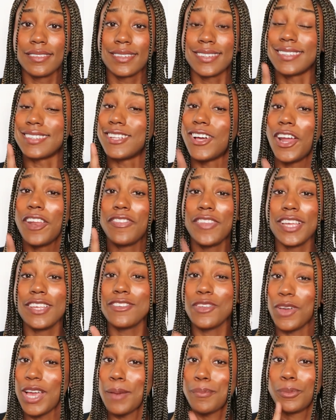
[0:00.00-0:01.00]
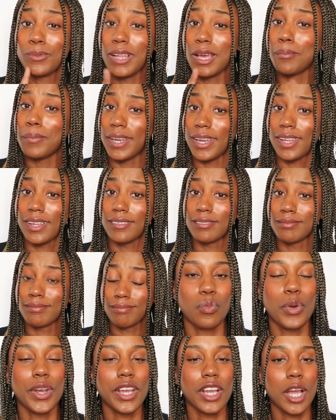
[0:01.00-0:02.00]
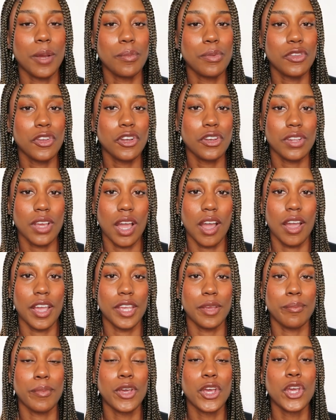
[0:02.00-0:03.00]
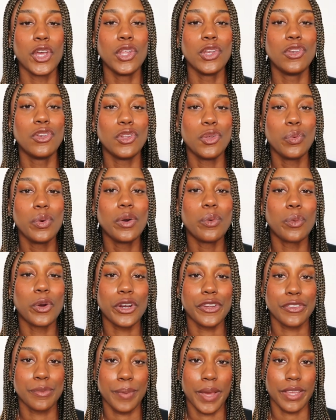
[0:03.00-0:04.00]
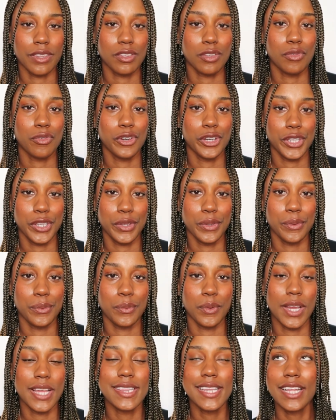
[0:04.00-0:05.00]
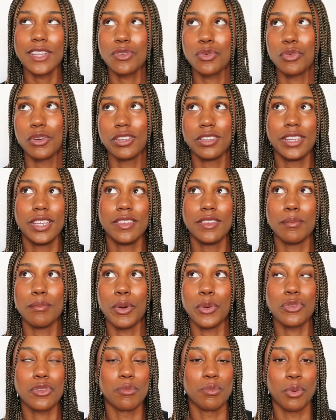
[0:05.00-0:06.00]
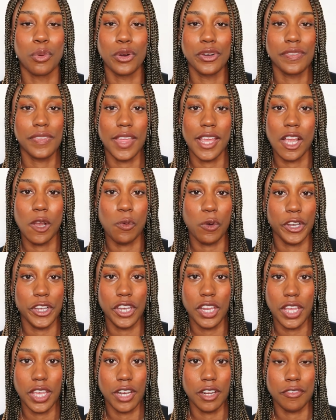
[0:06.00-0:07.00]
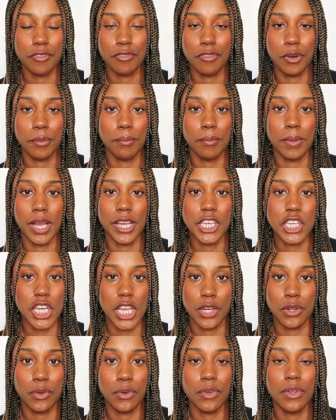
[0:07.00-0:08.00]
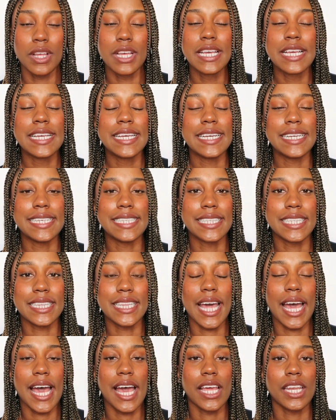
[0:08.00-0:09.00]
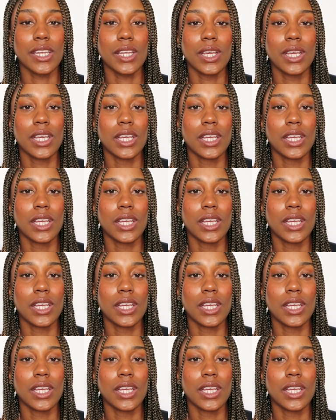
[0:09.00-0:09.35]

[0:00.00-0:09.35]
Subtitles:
because a lot of things don't happen without money. When it comes to your time, do what works best for you. And that's really the most important thing I want you to get up from my channel, is that